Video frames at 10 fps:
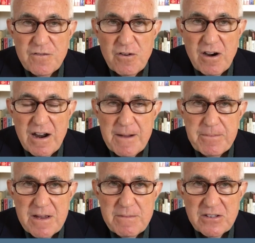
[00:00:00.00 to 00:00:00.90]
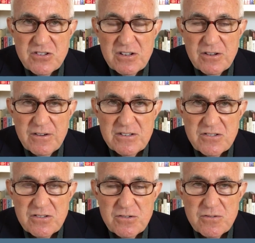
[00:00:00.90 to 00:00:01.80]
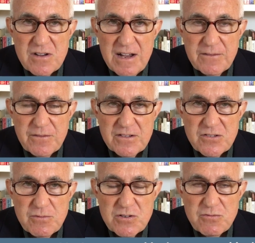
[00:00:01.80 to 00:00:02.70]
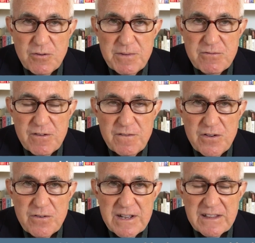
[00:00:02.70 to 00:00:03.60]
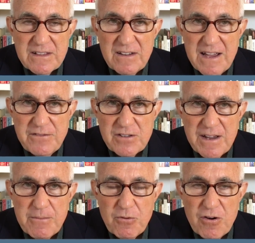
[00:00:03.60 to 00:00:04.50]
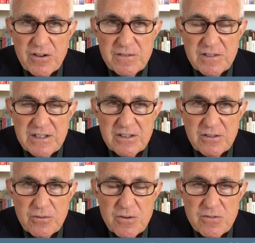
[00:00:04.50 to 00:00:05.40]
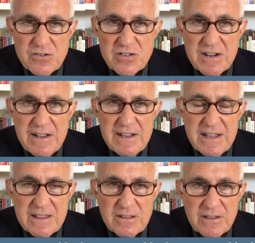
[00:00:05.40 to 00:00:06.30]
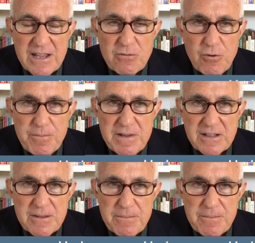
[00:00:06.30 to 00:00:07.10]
for our upcoming Schiller Institute conference, which will be reviewing the lifetime work of Lyndon LaRouche. The link will be at the